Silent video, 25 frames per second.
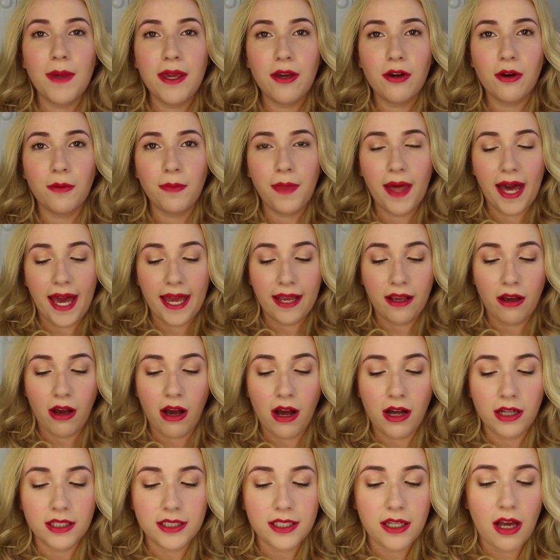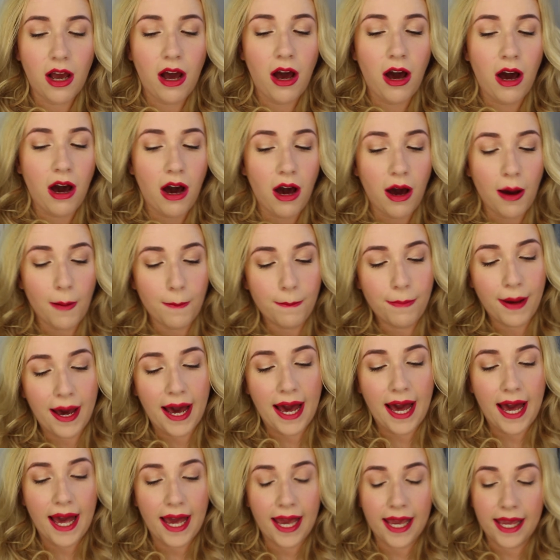makeup that I got are
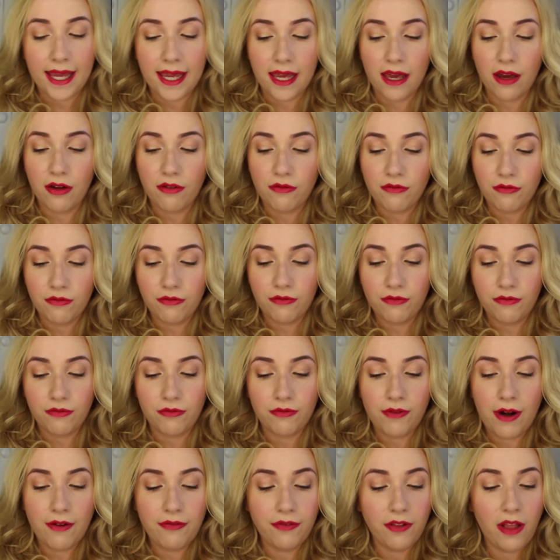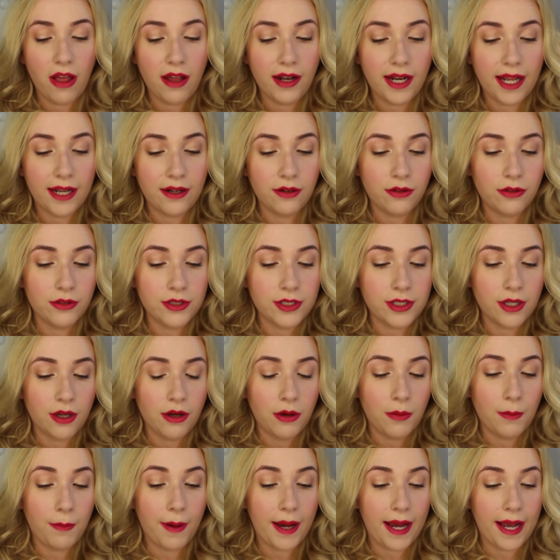by Revlon and
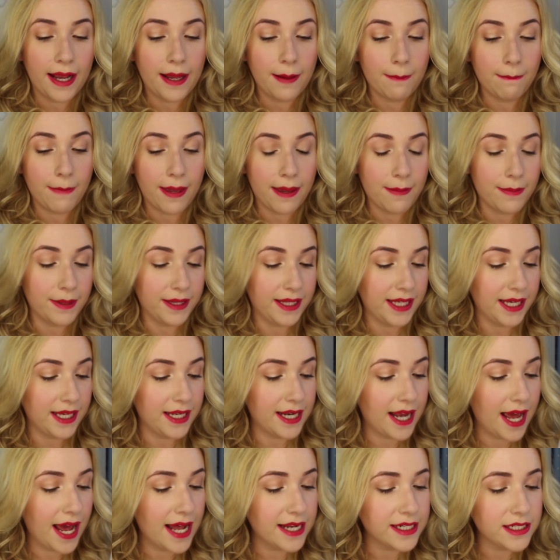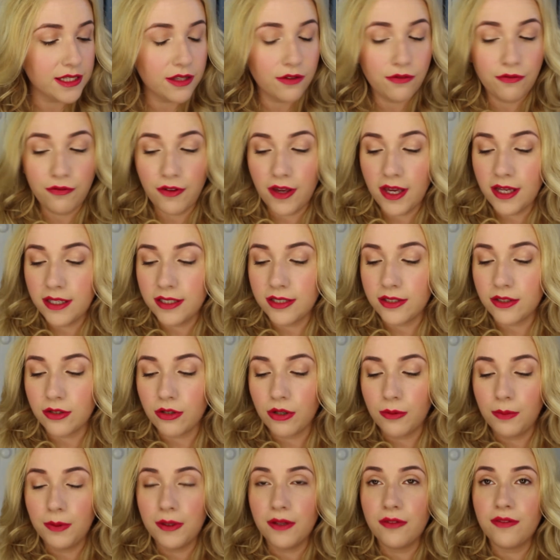also by Maybelline, and the first
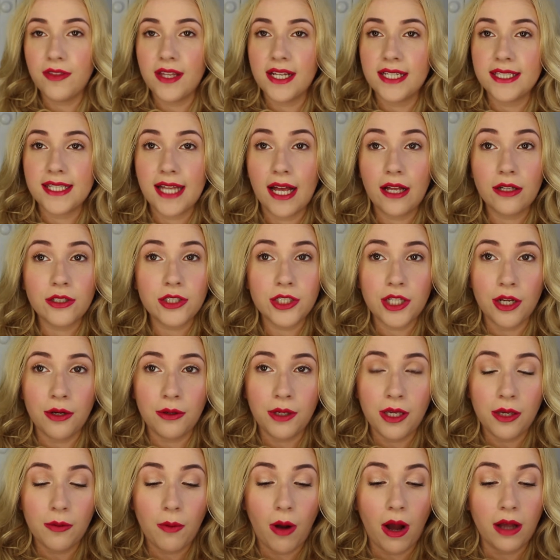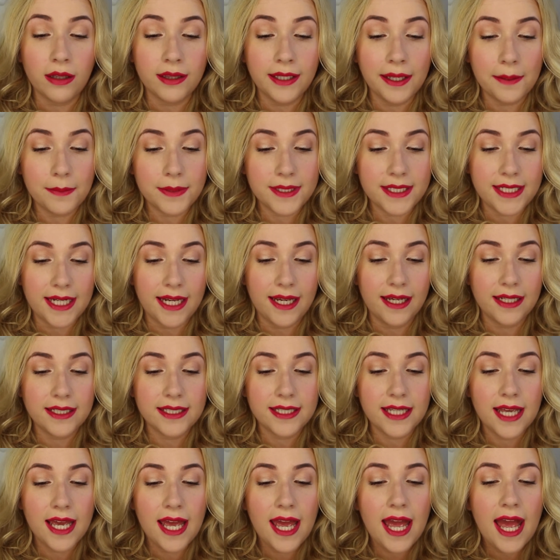couple of things that I'll show you are lipsticks.
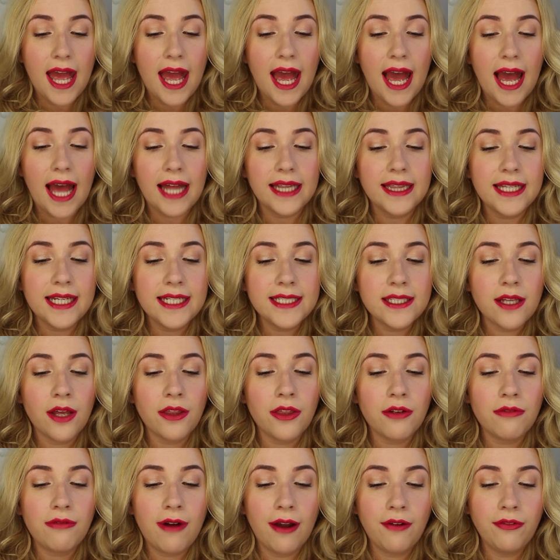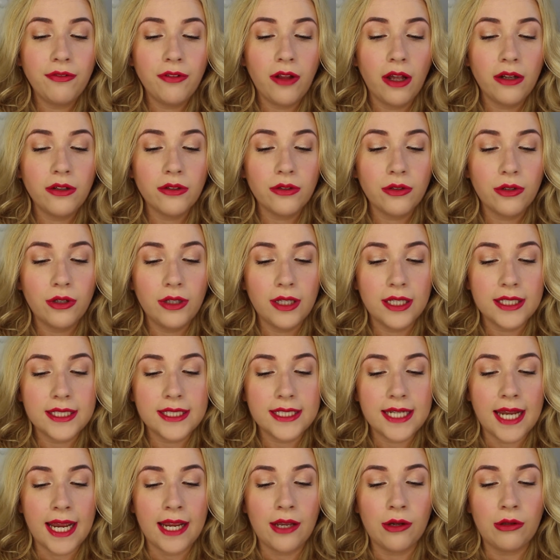And these are the Revlon
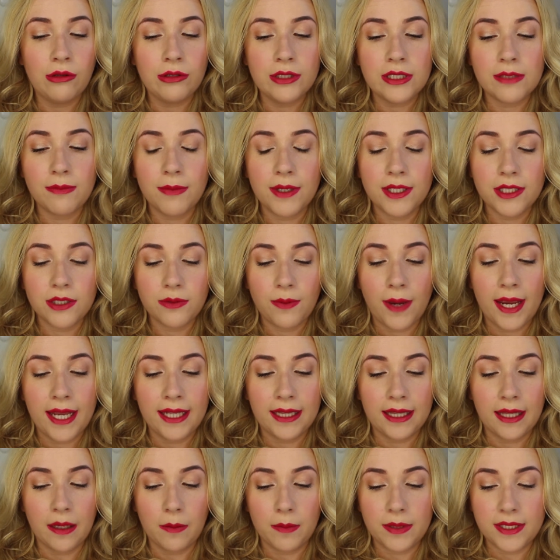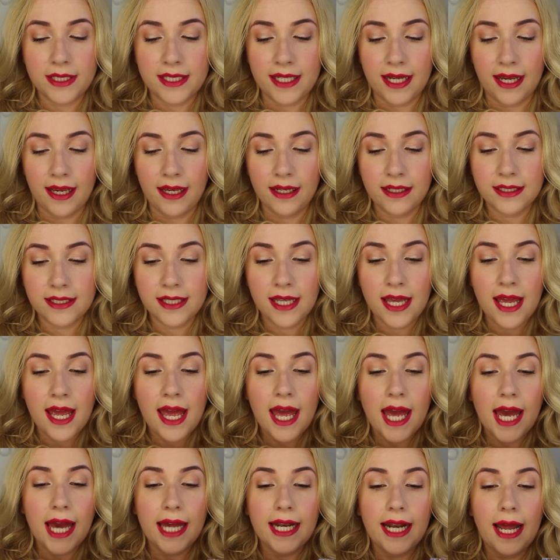Colourstay Ultimate Suede lipsticks,
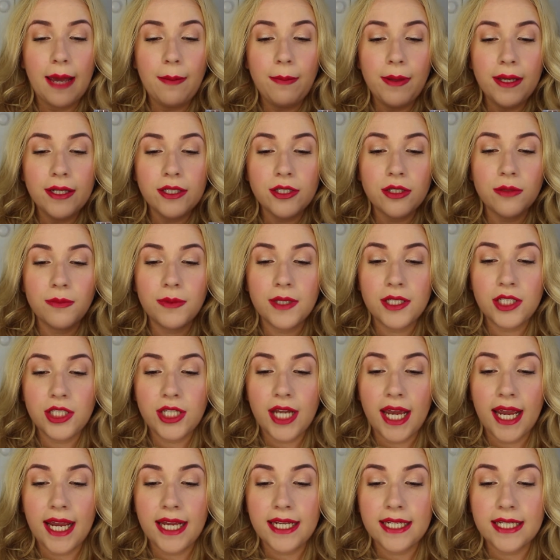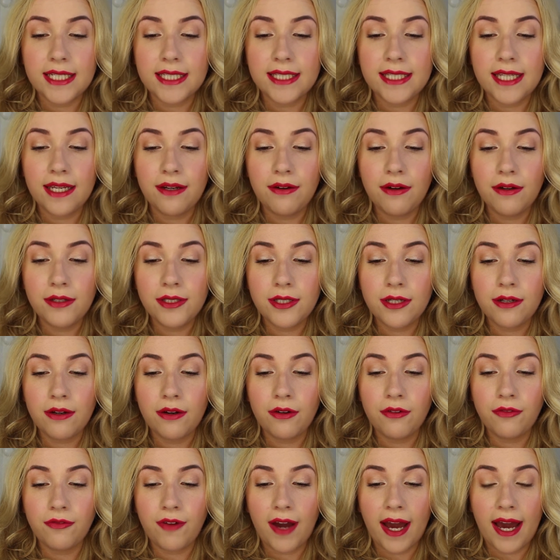and I picked up the shade
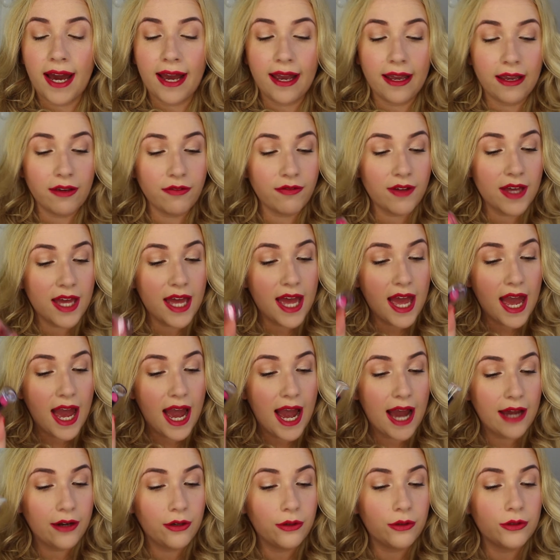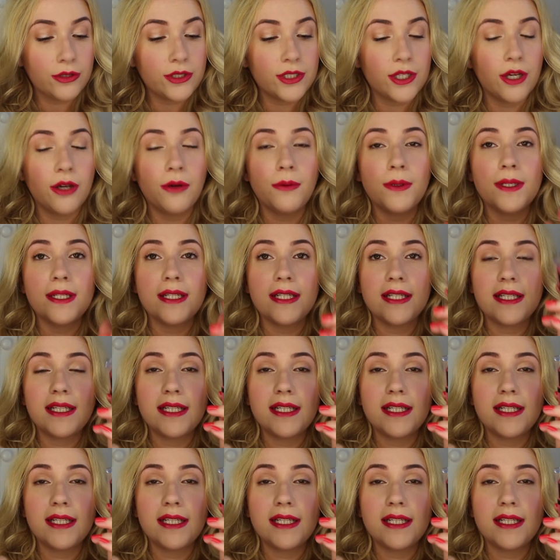005 and also